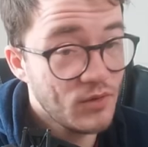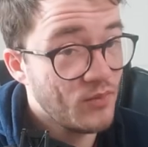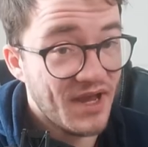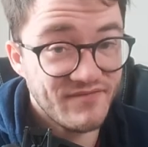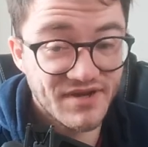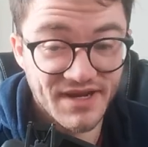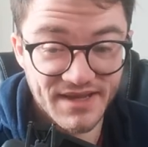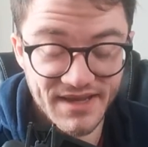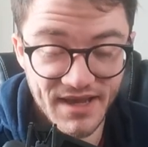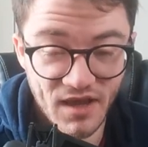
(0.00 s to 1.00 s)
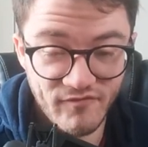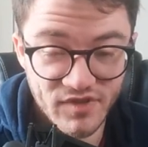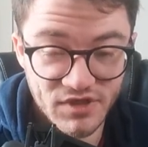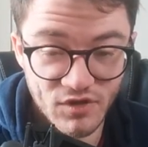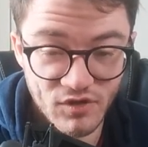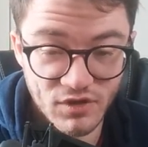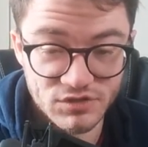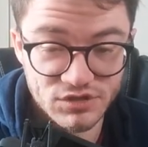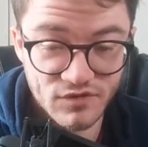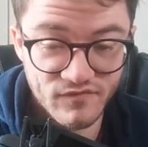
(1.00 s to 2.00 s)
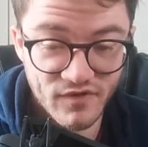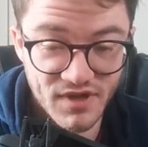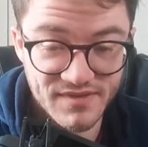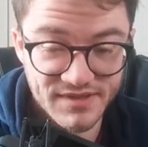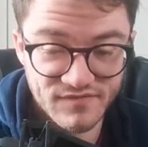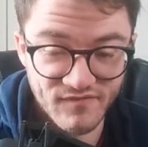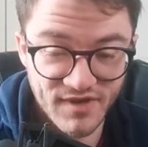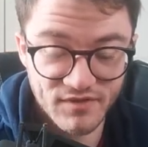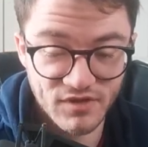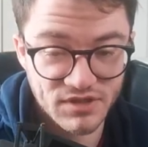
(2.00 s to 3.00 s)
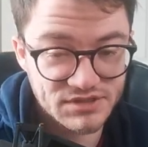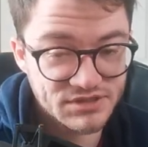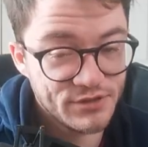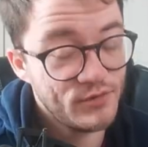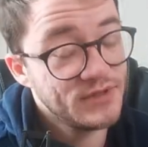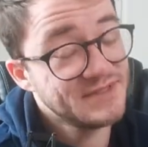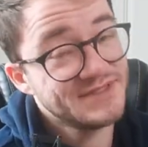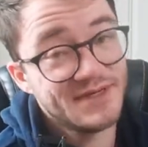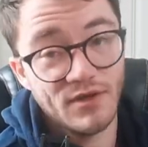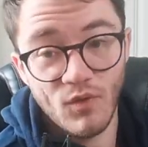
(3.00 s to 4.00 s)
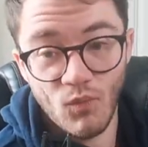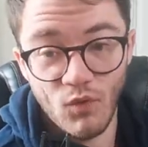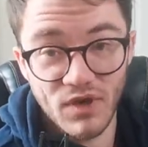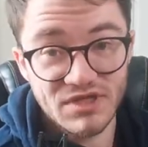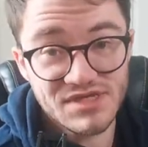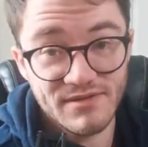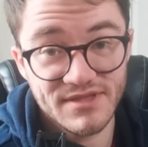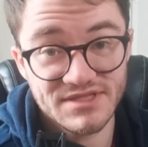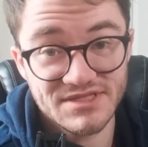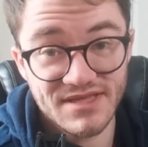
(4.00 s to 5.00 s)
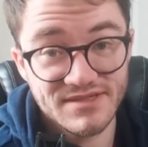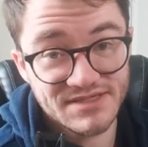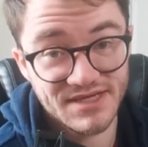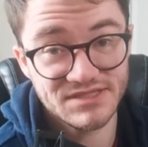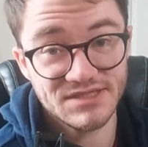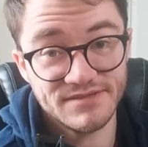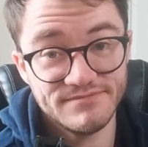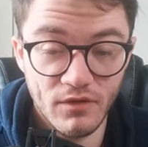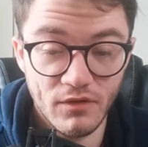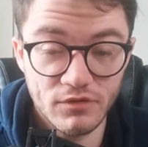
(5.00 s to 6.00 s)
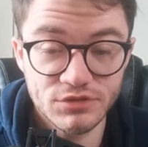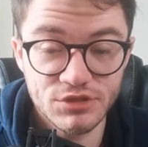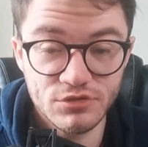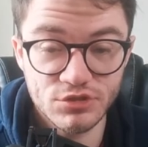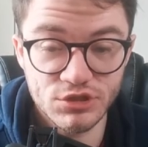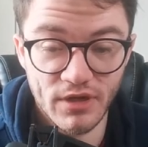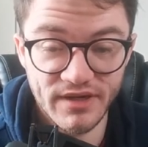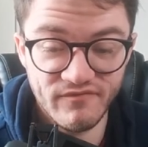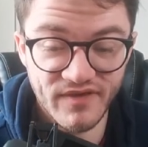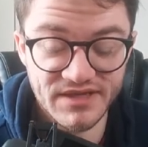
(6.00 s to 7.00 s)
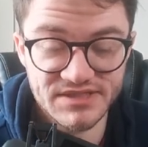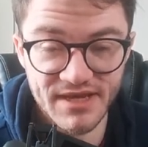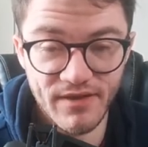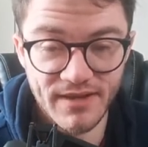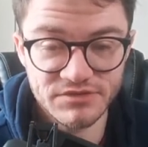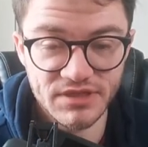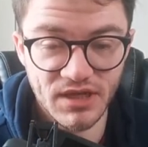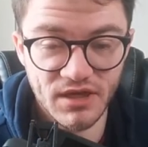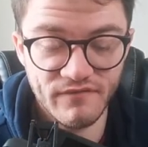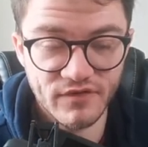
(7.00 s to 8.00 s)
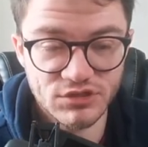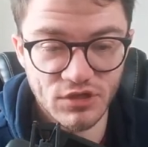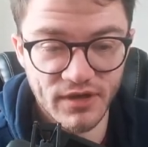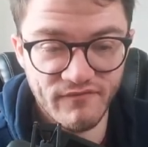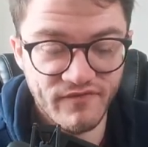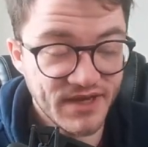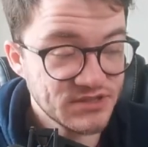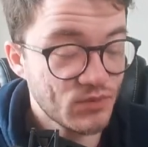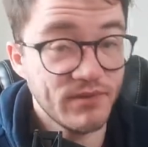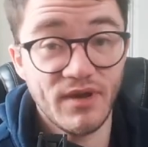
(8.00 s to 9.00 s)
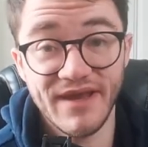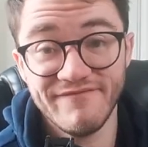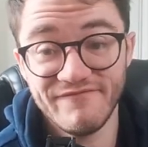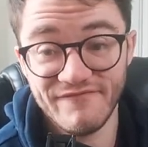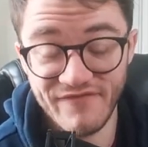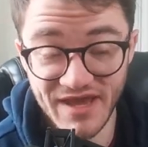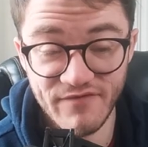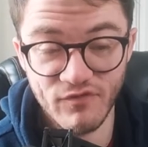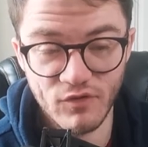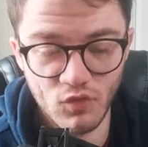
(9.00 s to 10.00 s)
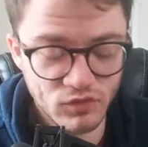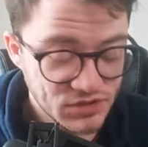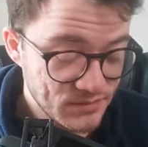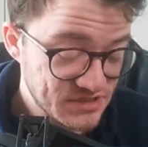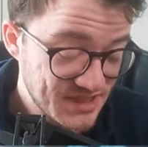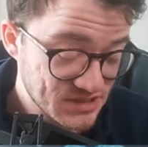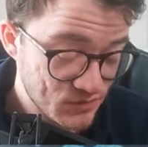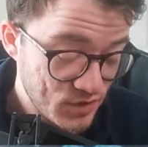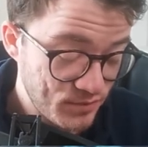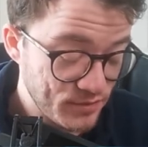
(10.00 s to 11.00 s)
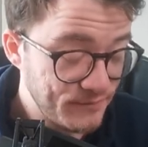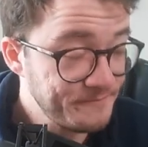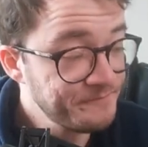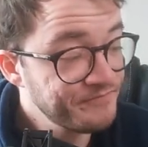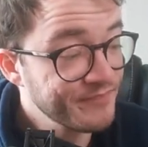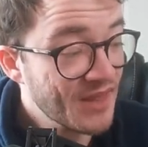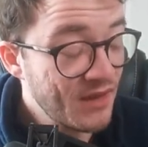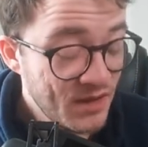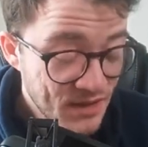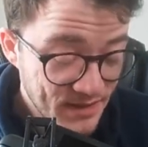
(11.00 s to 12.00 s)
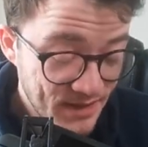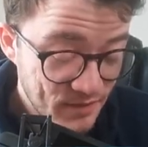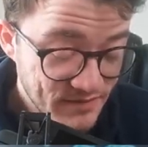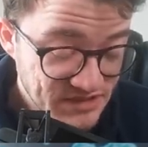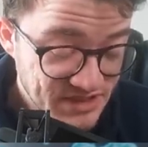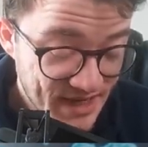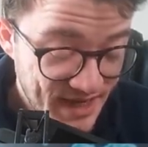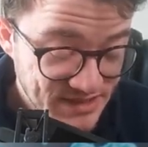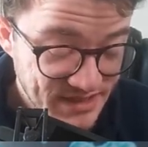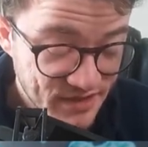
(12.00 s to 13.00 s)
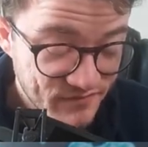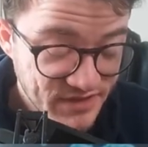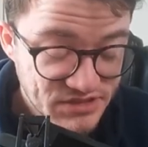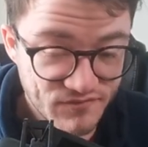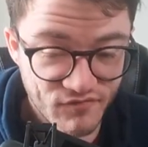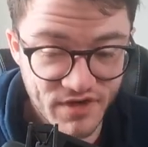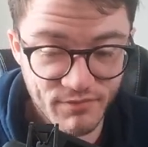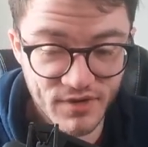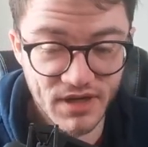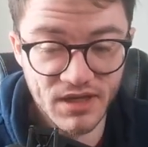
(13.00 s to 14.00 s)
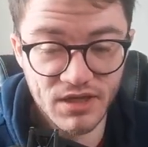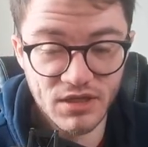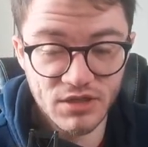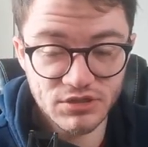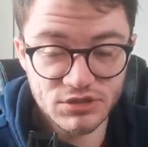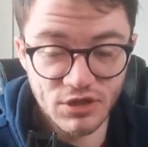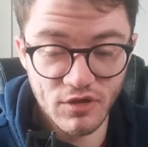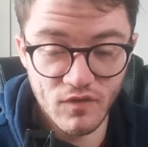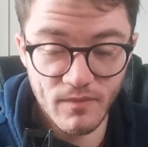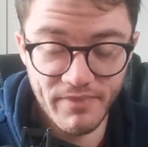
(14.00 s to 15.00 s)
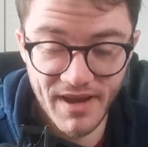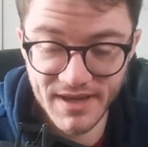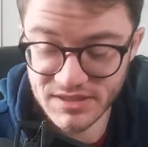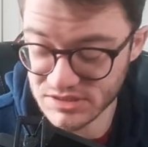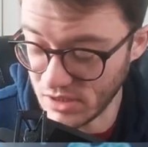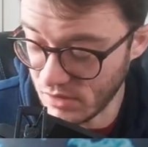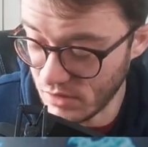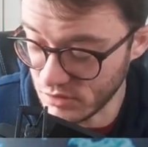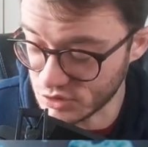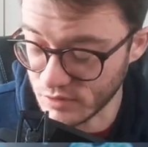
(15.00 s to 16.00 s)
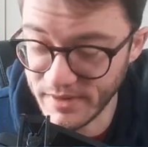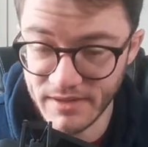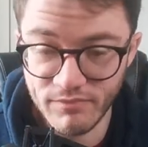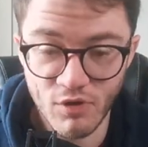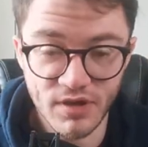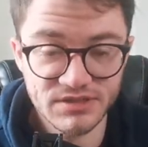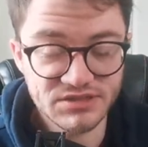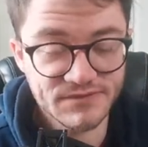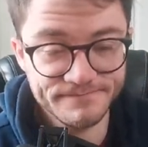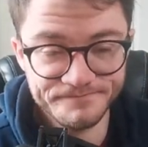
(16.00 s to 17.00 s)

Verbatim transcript: We haven't had a hit other than a holo so far in this video, guys. So what is going to be the set that takes it? On to Shining Fates now. Absolutely love Shining Fates. One of my favorite all-time sets to open. Now, this set has had a recent reprint, so packs are dropping in price.